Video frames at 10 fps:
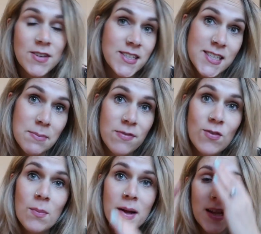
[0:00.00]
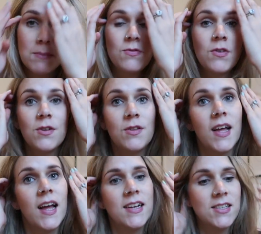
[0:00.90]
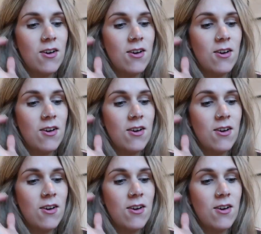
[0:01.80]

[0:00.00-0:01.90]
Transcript: visited before, my name's Ruth and